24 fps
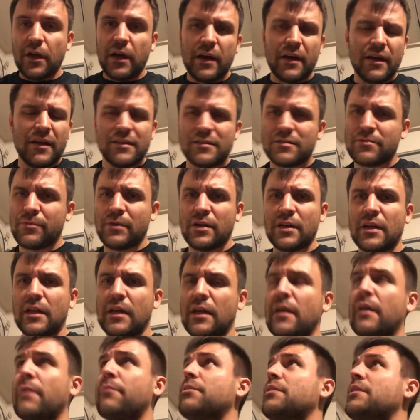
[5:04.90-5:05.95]
It's Monday,
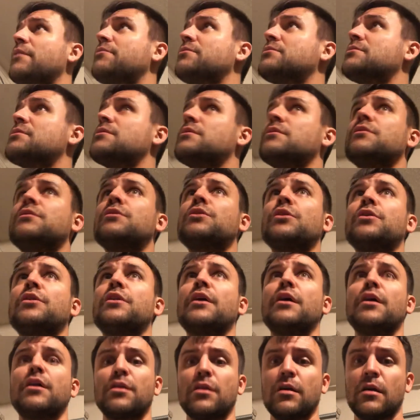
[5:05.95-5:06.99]
I believe it's the
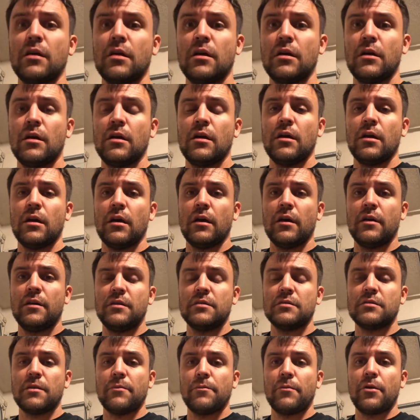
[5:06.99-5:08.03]
30th of
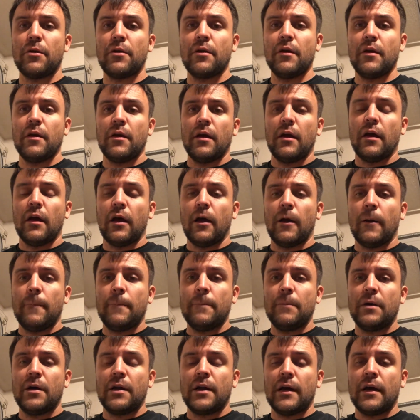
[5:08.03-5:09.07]
December.
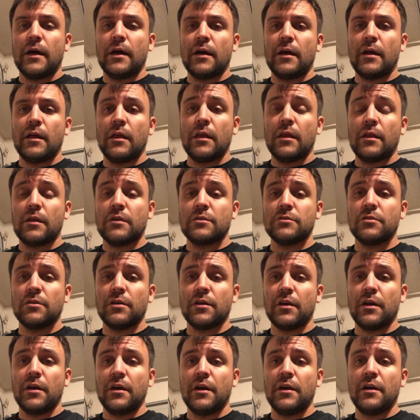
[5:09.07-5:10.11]
But things are
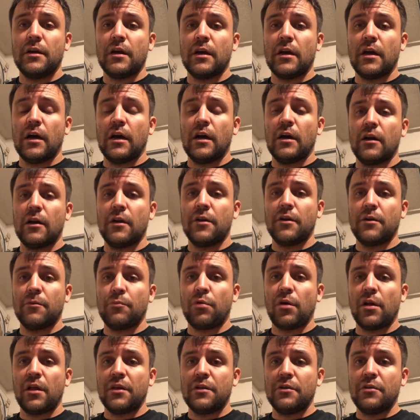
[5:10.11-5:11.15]
looking good. Gonna
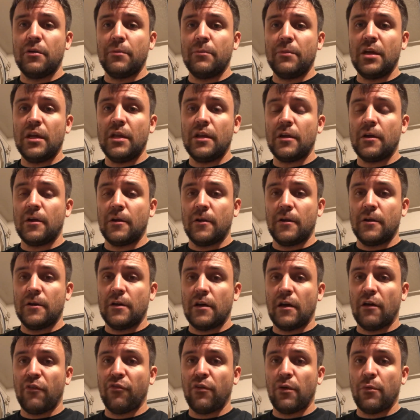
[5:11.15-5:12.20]
probably do a meet here in
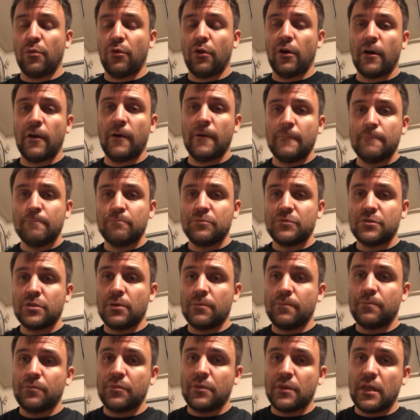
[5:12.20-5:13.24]
February. So
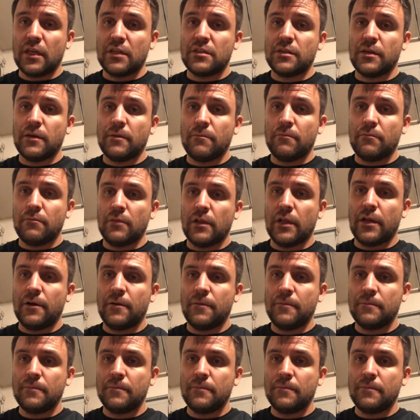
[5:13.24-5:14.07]
that's it. Later.